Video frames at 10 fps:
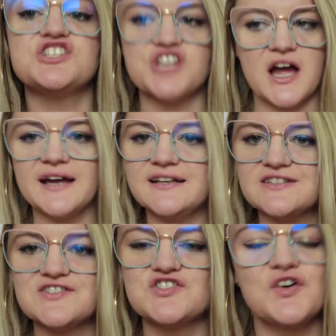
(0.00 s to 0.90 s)

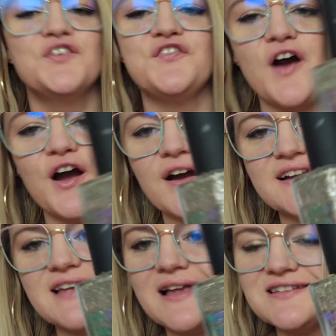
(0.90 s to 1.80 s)
shines so far.
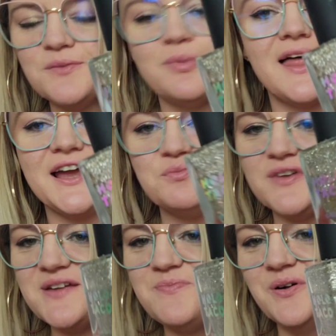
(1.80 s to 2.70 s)
I tend to blind
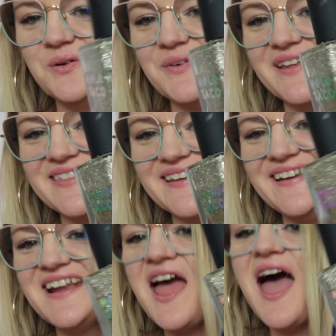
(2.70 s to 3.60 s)
people with
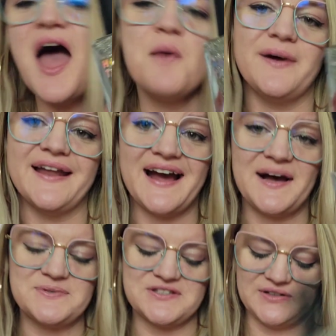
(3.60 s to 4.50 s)
it, but I
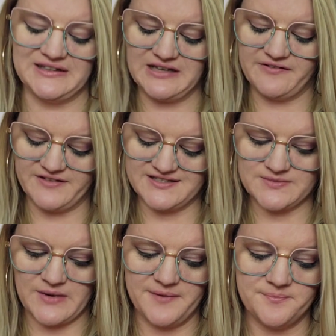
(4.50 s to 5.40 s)
absolutely love
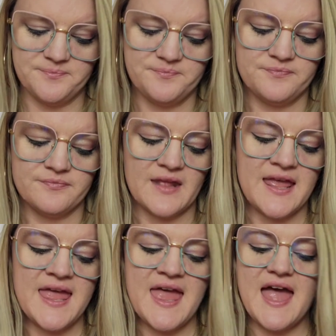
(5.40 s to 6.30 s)
this one.
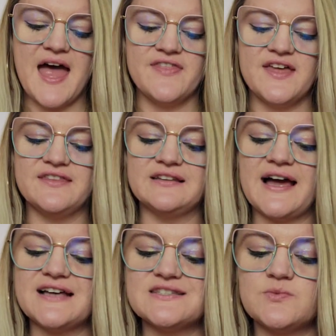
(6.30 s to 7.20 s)
And then the
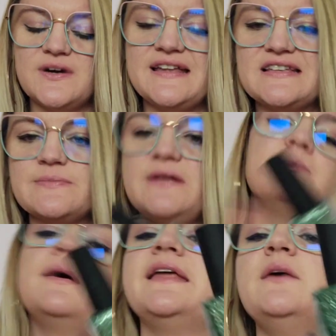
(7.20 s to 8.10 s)
last one is Mint
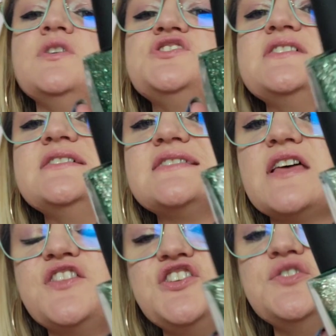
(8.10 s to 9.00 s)
Money, which is
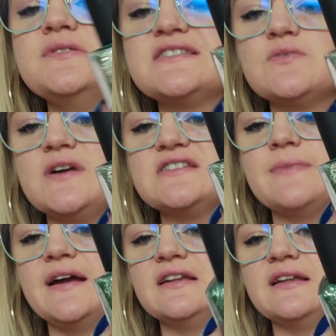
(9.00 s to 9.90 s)
the newest one to
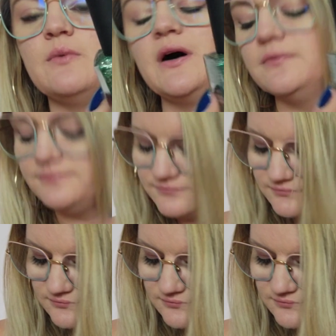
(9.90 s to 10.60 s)
my collection. Well,